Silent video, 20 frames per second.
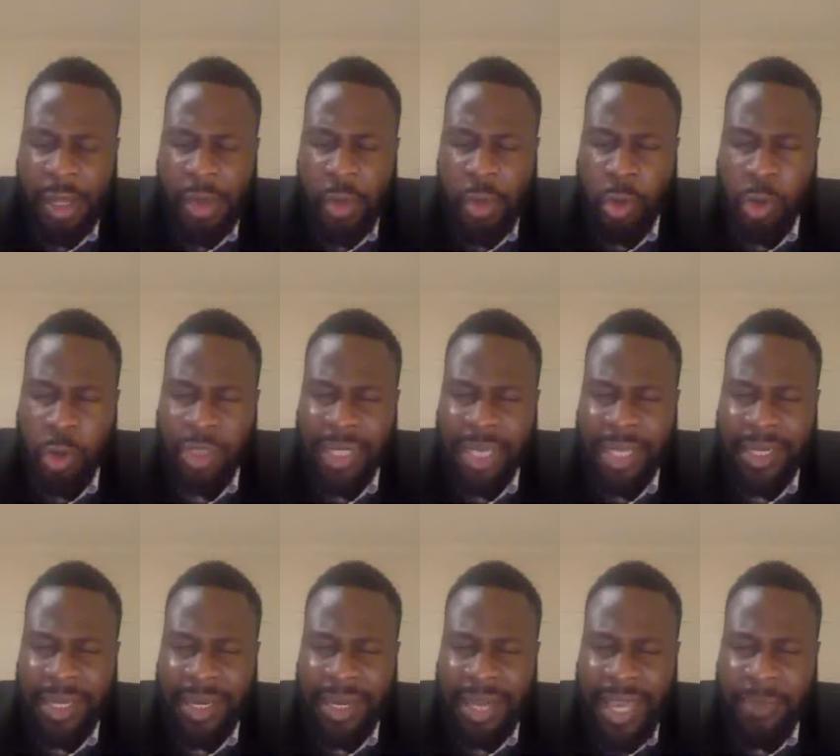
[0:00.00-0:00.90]
Lord, in
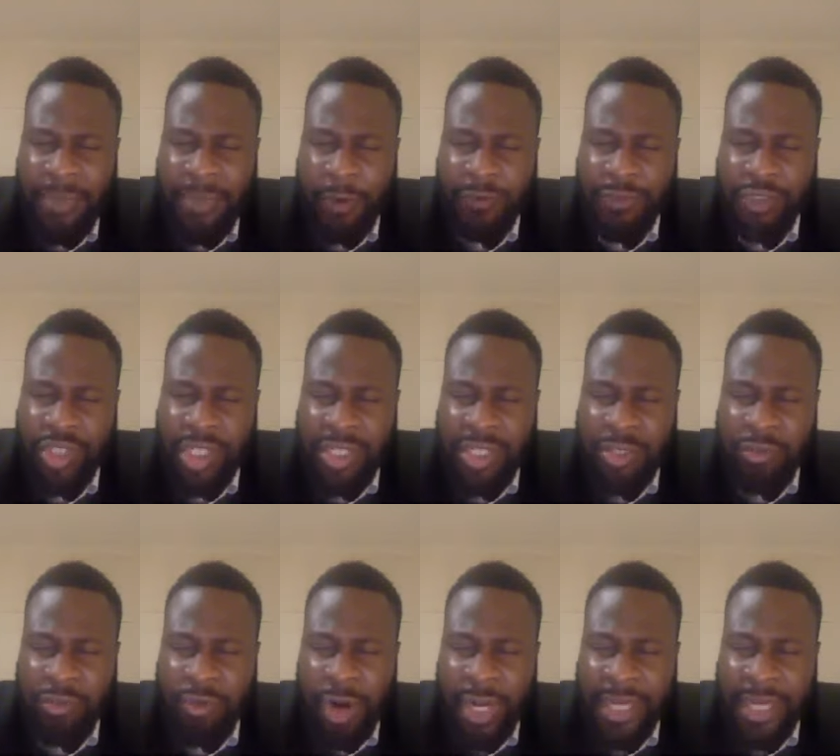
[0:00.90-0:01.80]
the name of Jesus
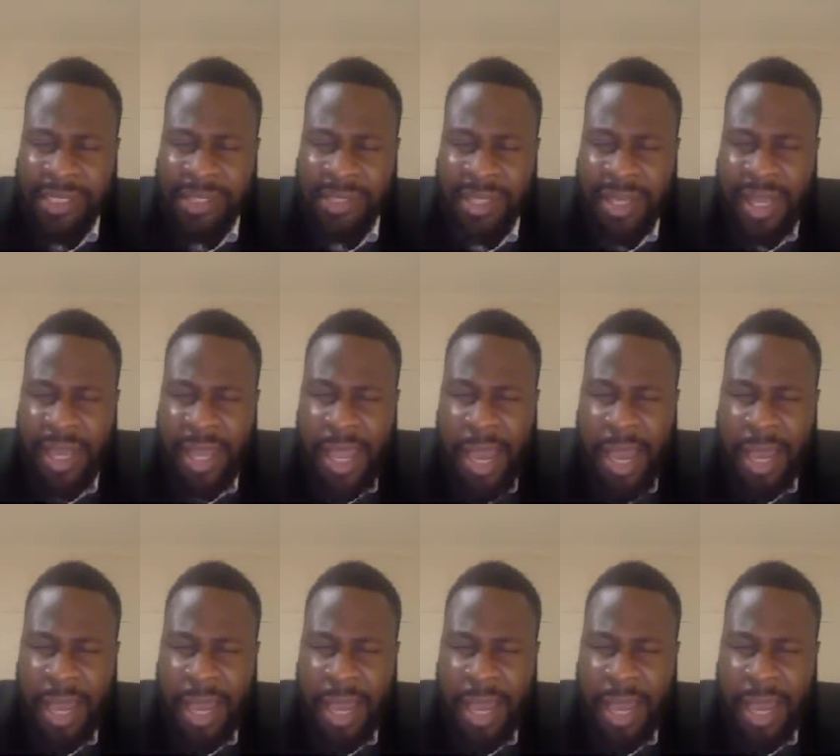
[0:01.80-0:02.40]
Christ. Amen.